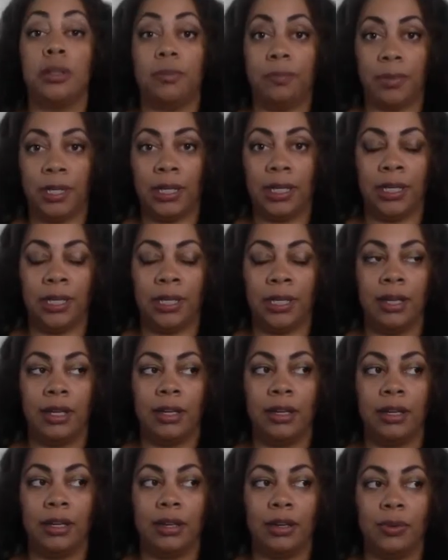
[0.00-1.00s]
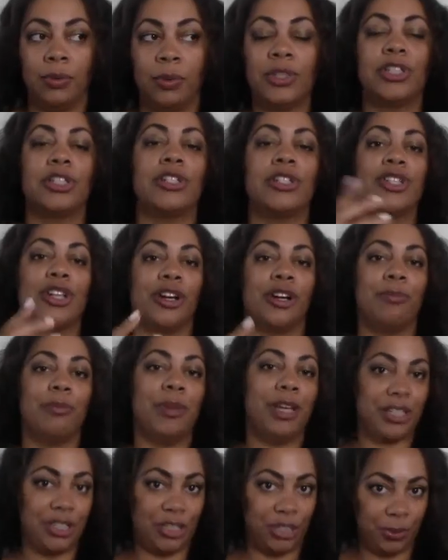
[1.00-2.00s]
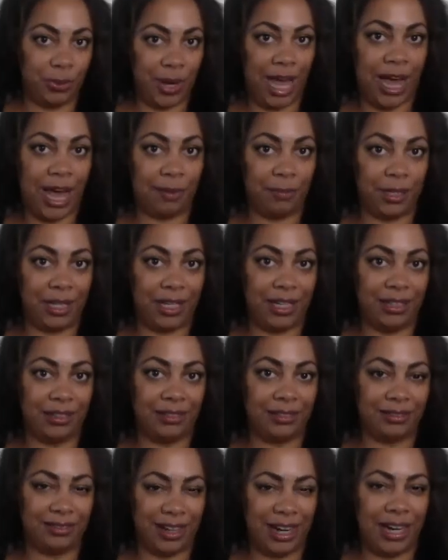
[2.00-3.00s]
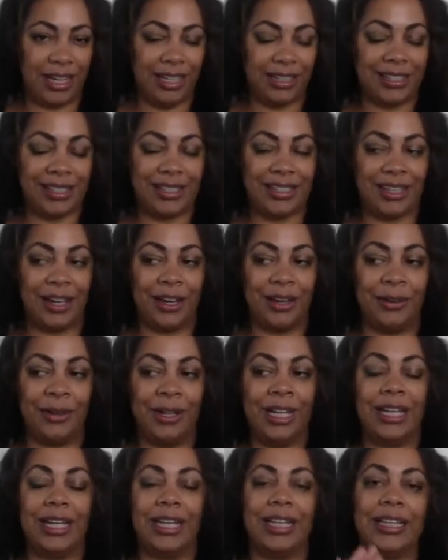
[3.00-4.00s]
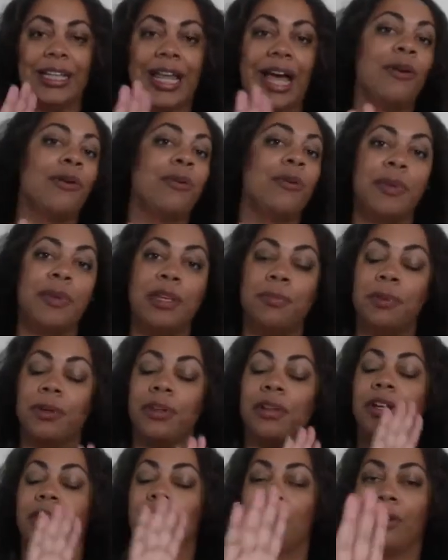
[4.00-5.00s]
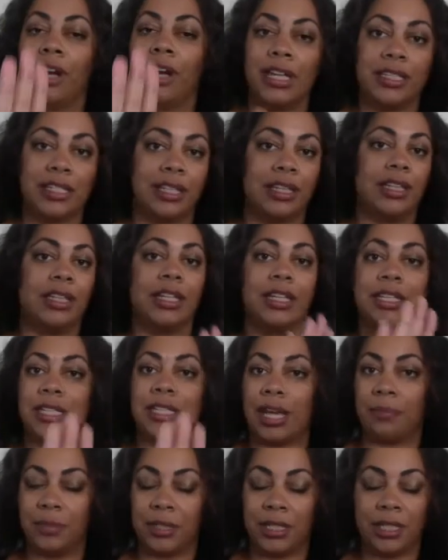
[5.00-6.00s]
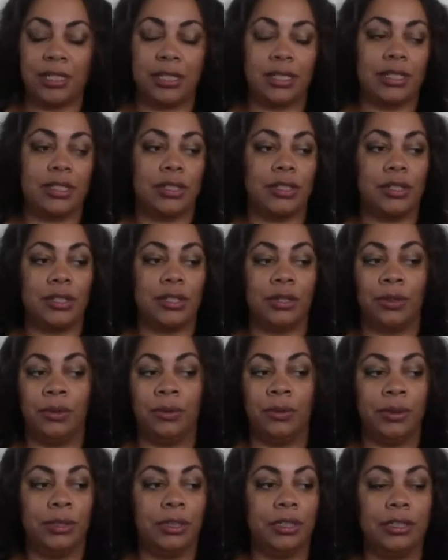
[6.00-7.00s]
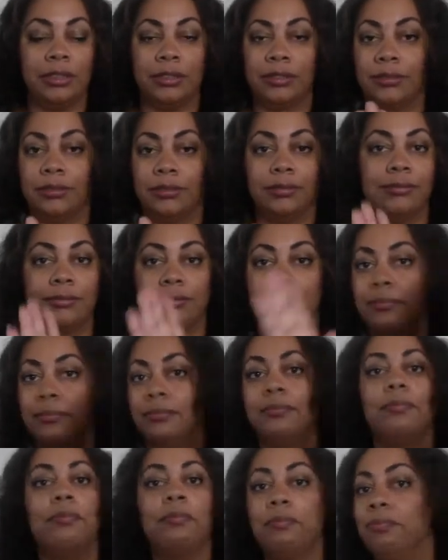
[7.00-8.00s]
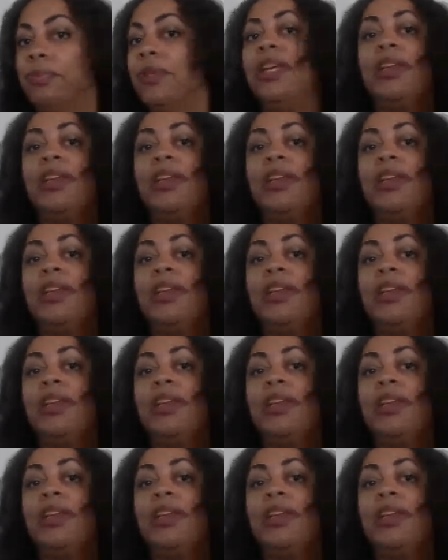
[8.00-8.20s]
be, which in turn makes you happy, right? So allowing people the grace and the acceptance to be